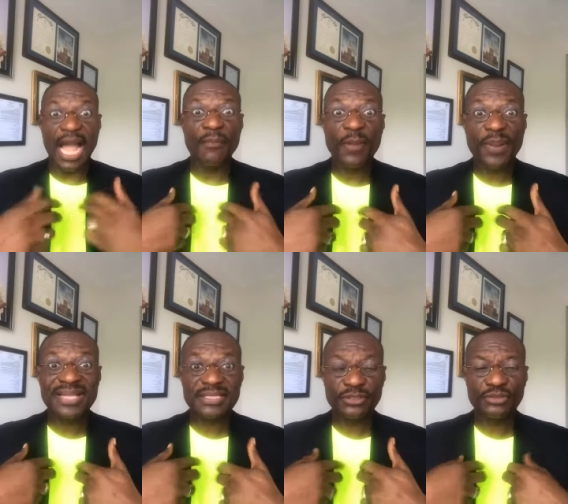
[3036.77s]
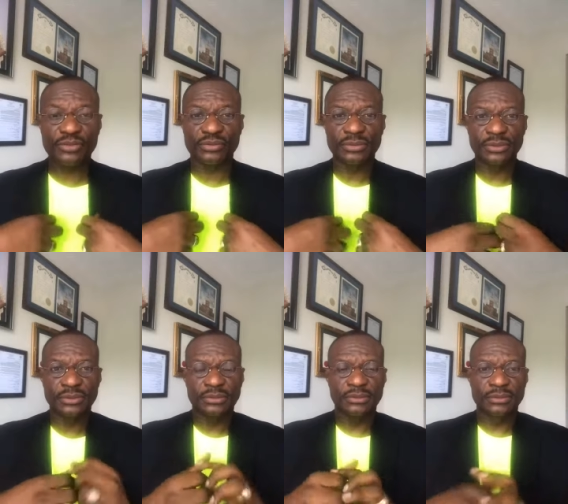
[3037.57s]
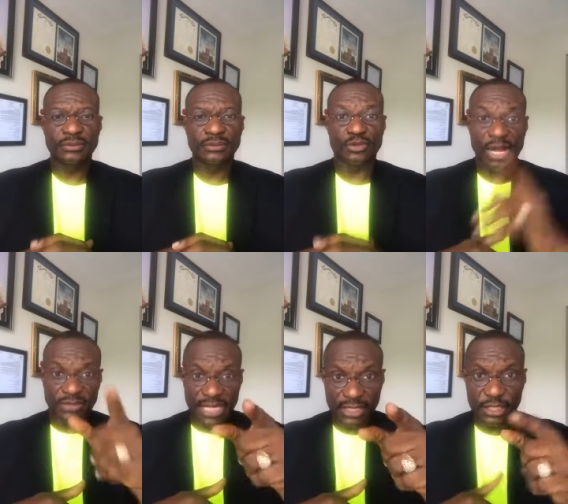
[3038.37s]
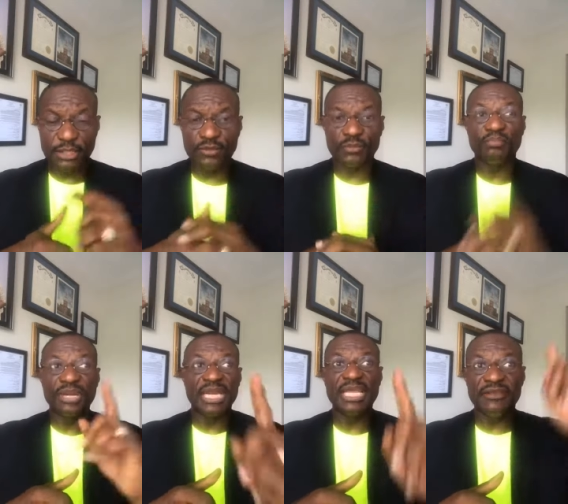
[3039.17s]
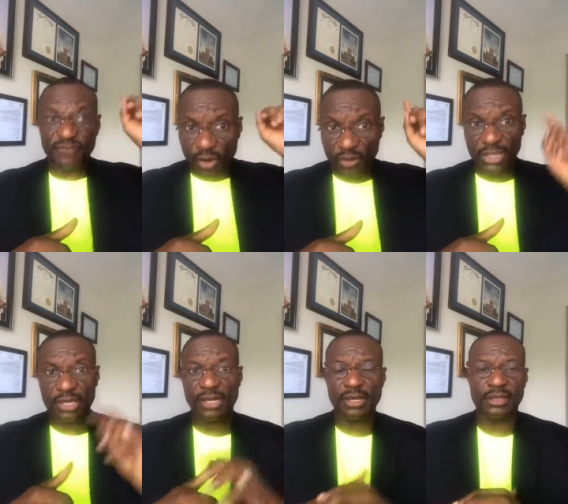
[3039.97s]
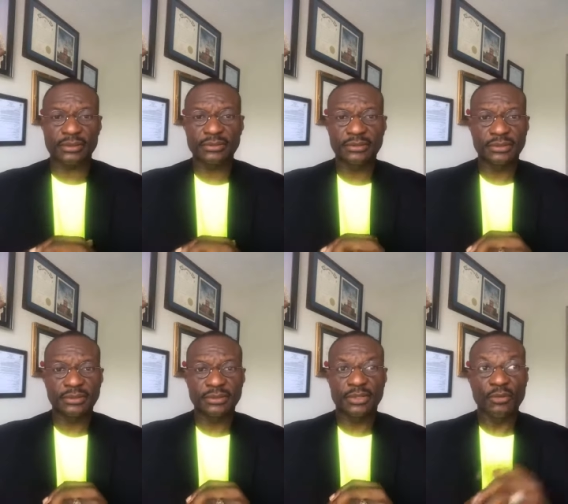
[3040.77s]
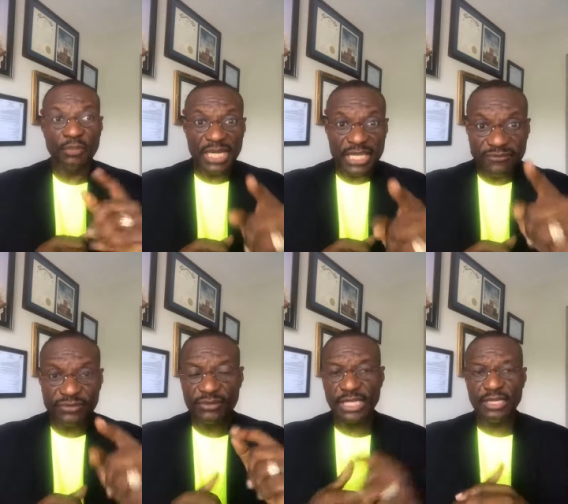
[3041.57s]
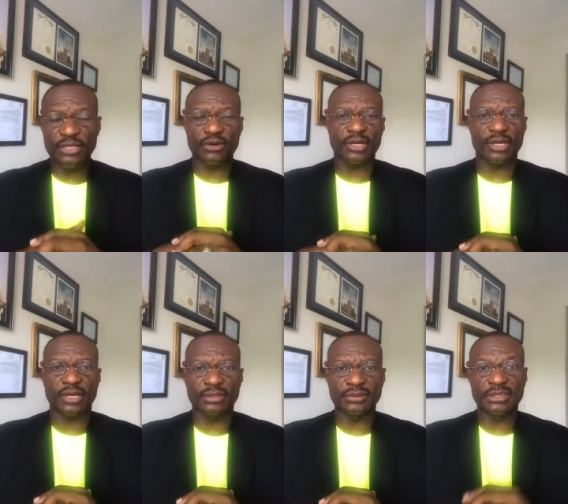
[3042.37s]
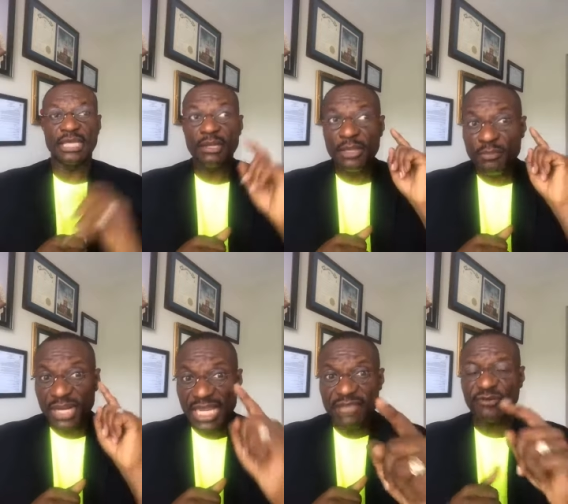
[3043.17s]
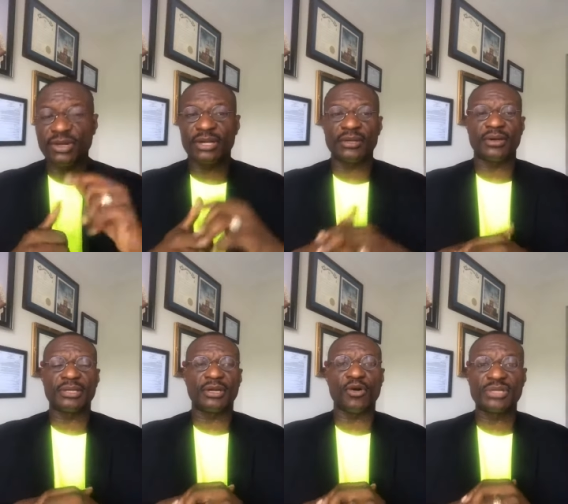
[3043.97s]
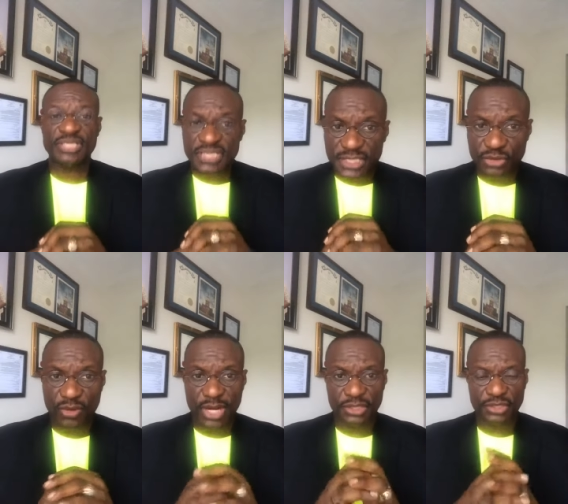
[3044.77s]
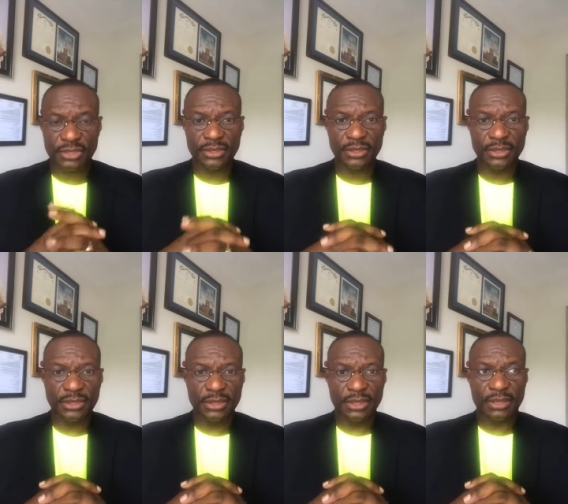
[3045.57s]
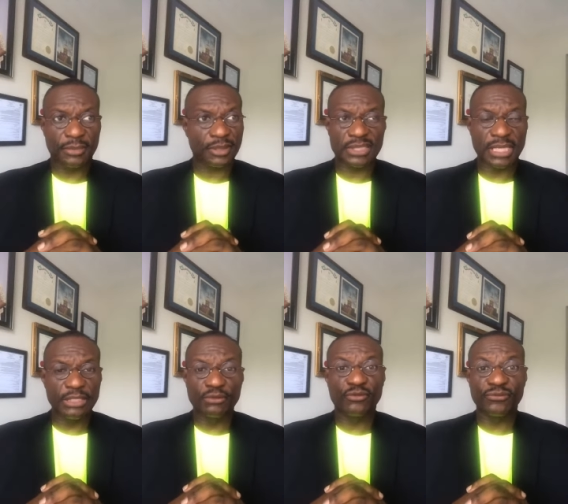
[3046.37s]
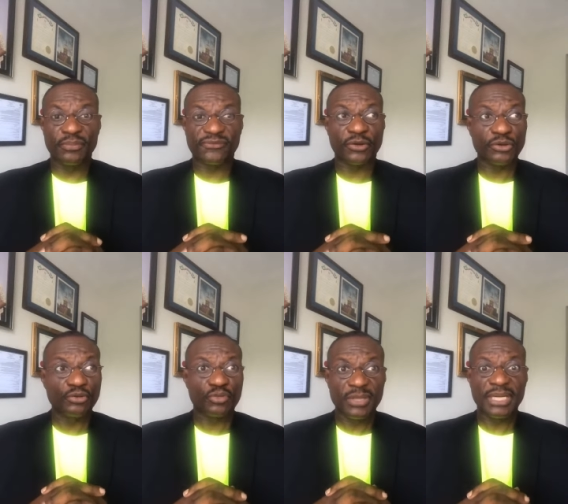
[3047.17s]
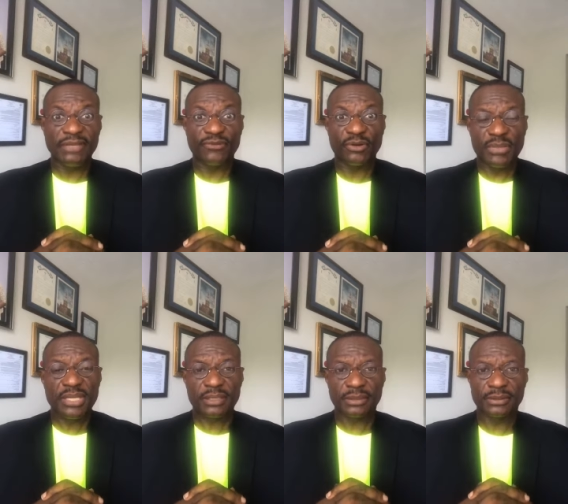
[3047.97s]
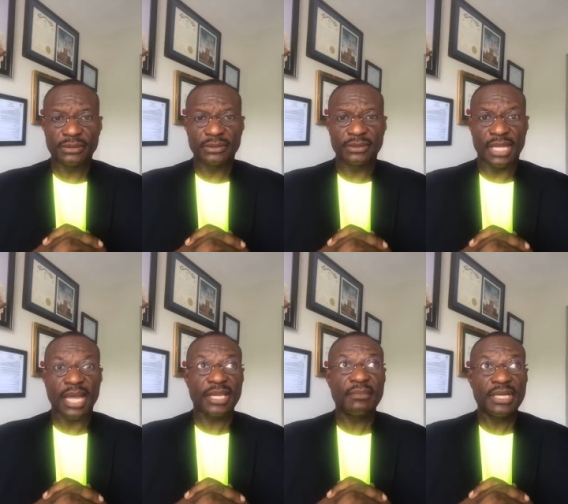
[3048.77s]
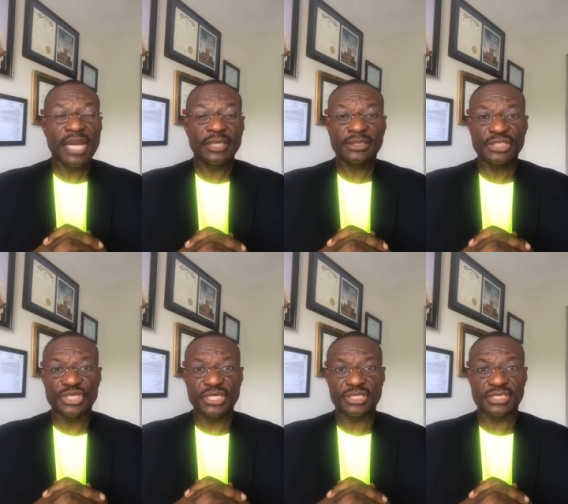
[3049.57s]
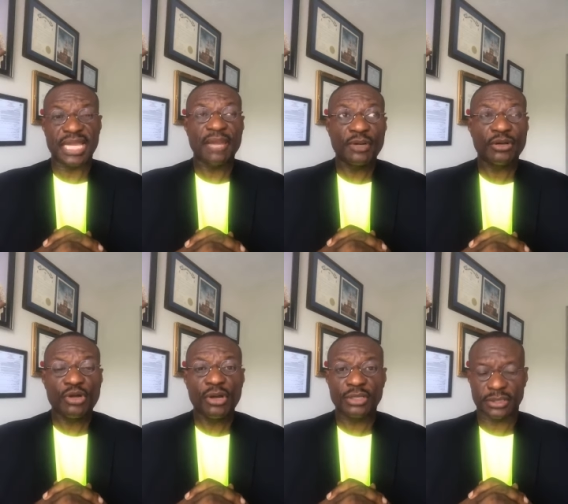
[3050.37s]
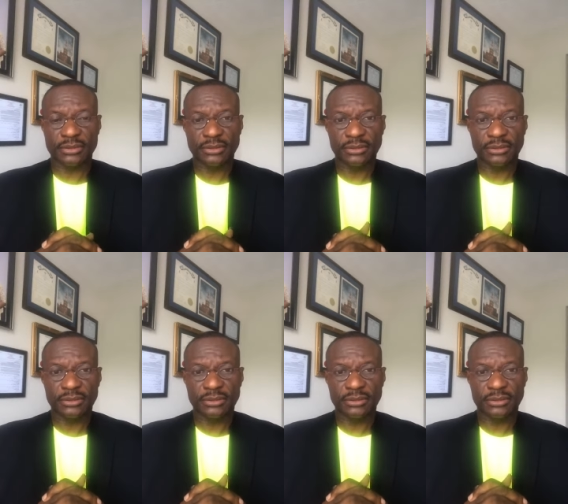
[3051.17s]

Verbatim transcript: I'm a pastor too. So I'm telling you, believe on the God. Believe in your God. That you believe on the on the Lord Jesus Christ. I'm not telling you to for you to believe on me. I am not Jesus. I am not God.